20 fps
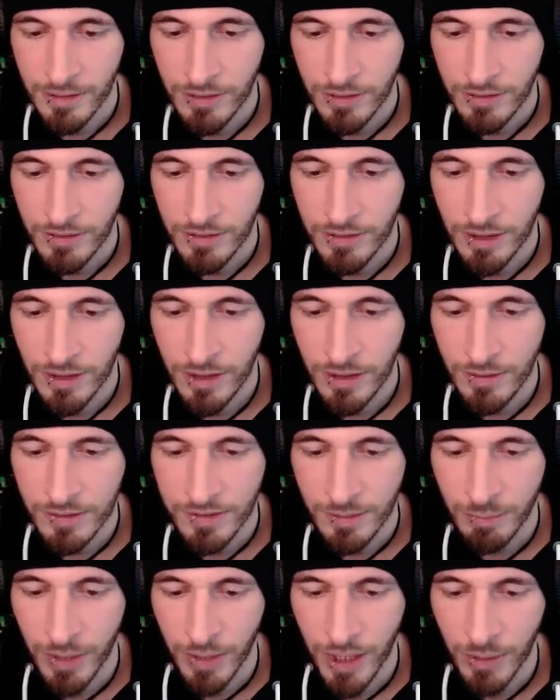Oh, it's a
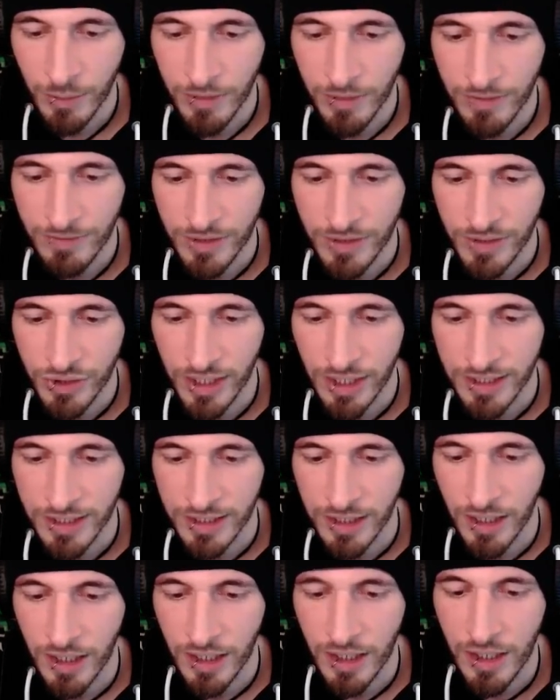barrel with a vagina.
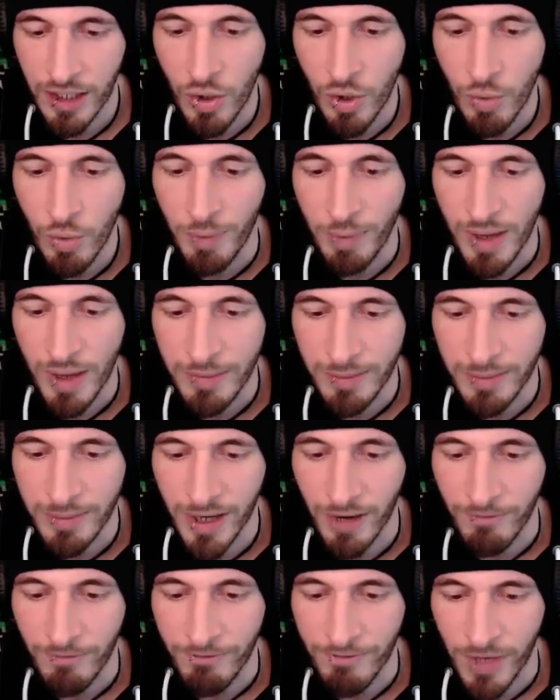Oh, baby barrel.
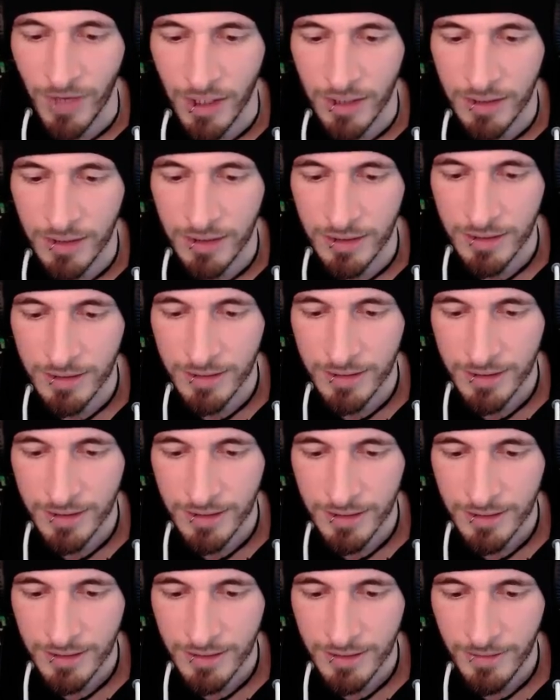Fuck.
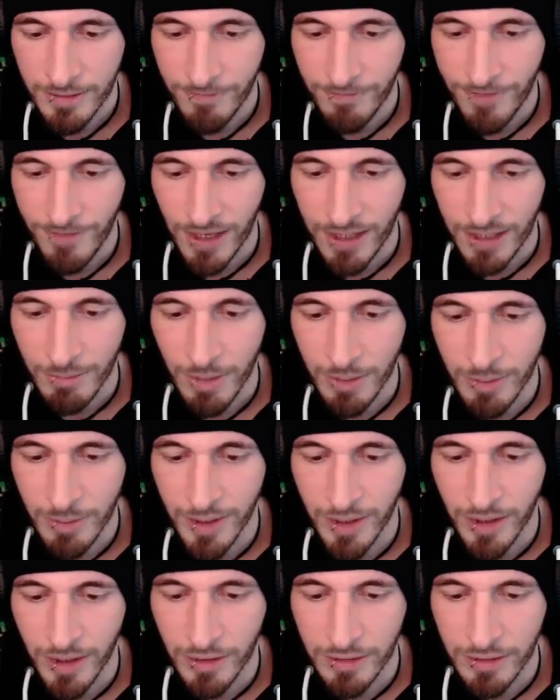Fucking baby barrel.